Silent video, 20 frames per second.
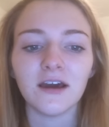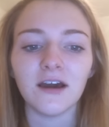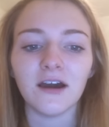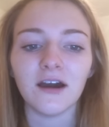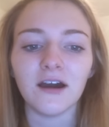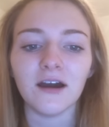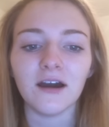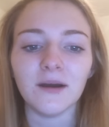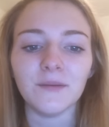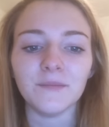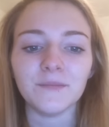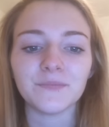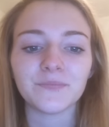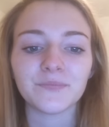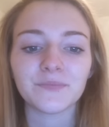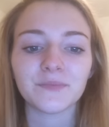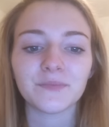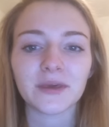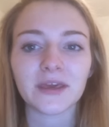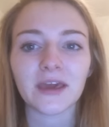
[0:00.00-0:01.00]
Um,
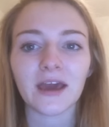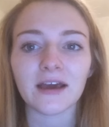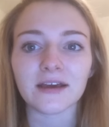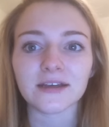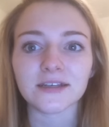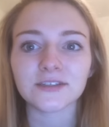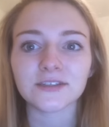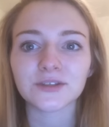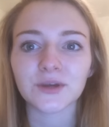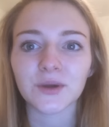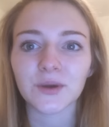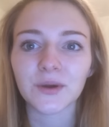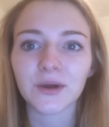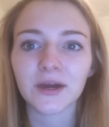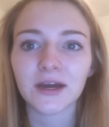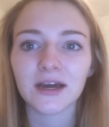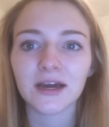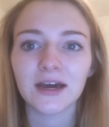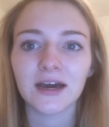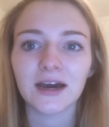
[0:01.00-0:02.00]
but yeah, so
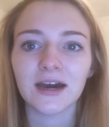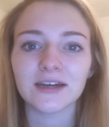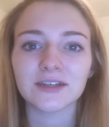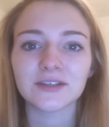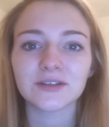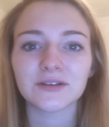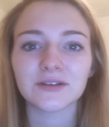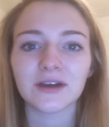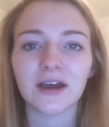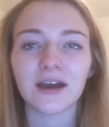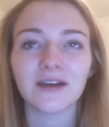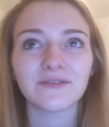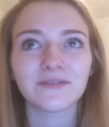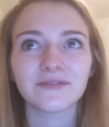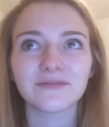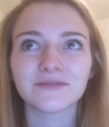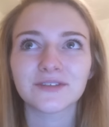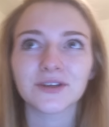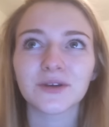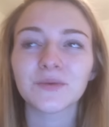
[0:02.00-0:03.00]
I don't, I
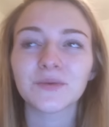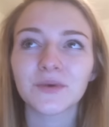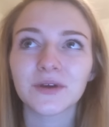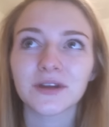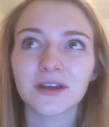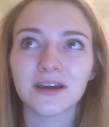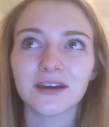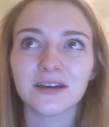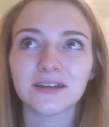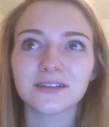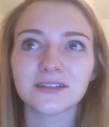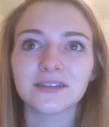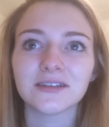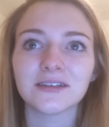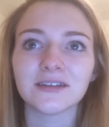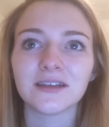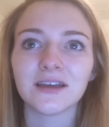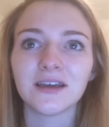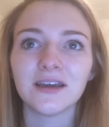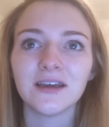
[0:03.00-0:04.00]
don't want her
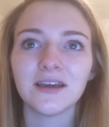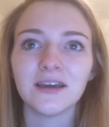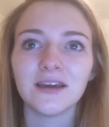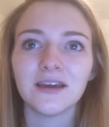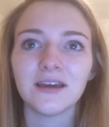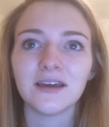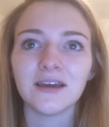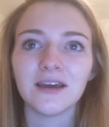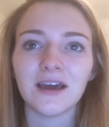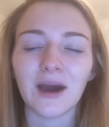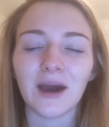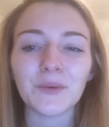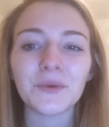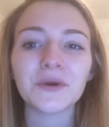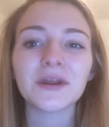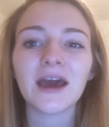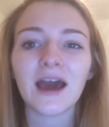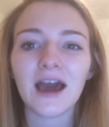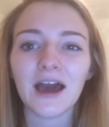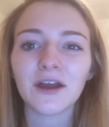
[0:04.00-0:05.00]
to, I
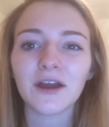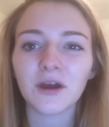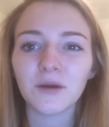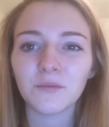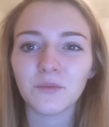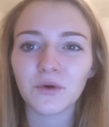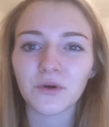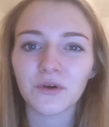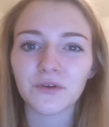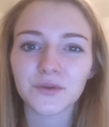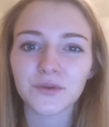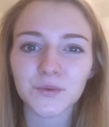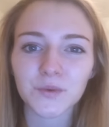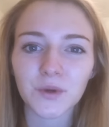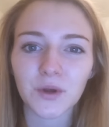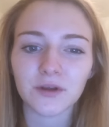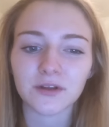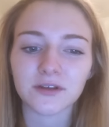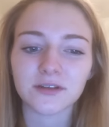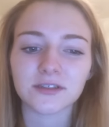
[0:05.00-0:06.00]
want to hack her more on the
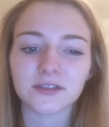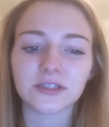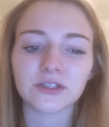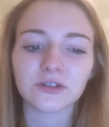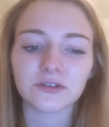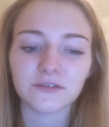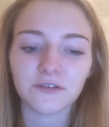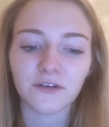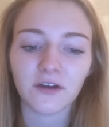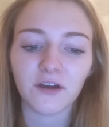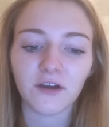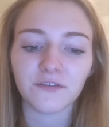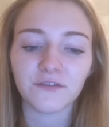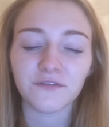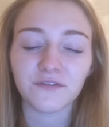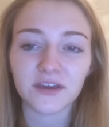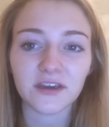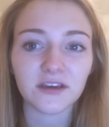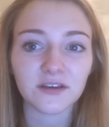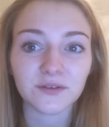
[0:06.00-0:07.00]
road, because it's good for her
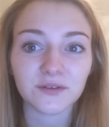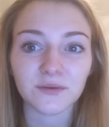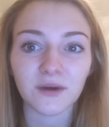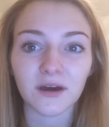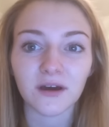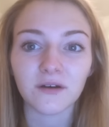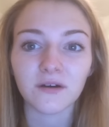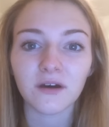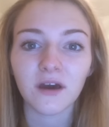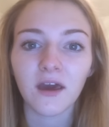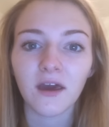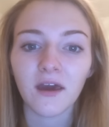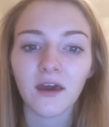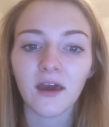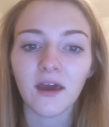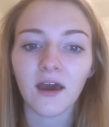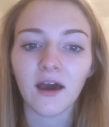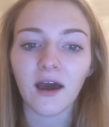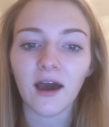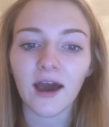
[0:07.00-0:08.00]
feet as well,
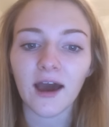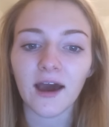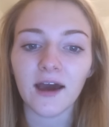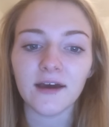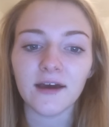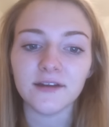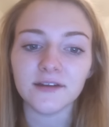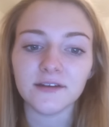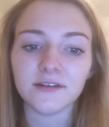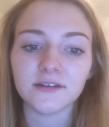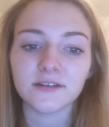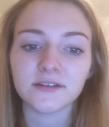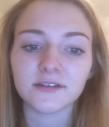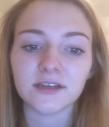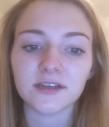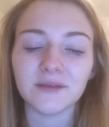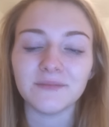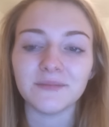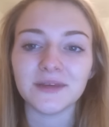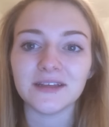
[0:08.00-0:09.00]
and
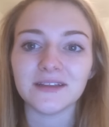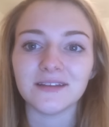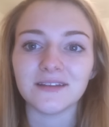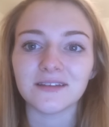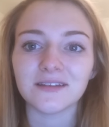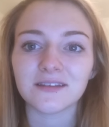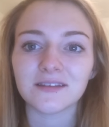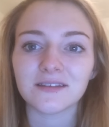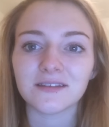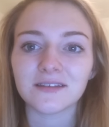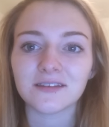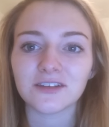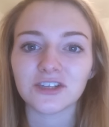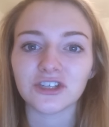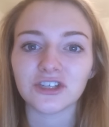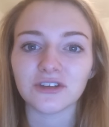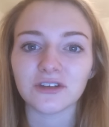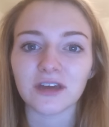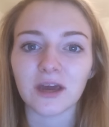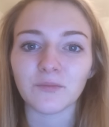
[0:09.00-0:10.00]
it means
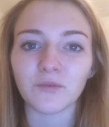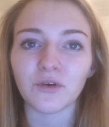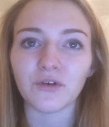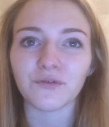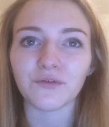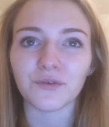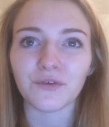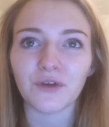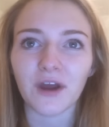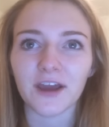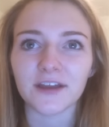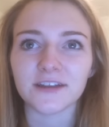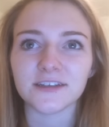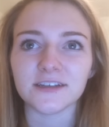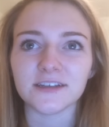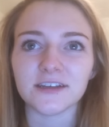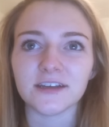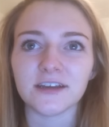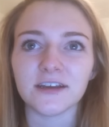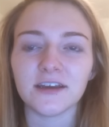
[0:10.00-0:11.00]
she'll get more
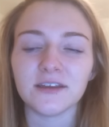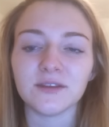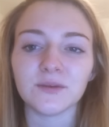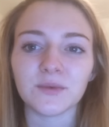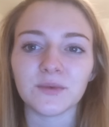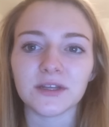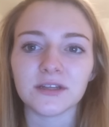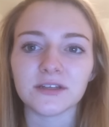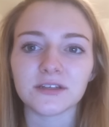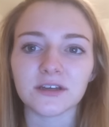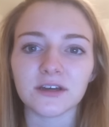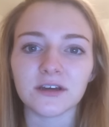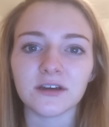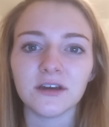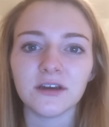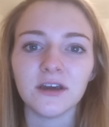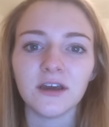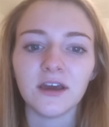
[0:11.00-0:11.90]
variety in the winter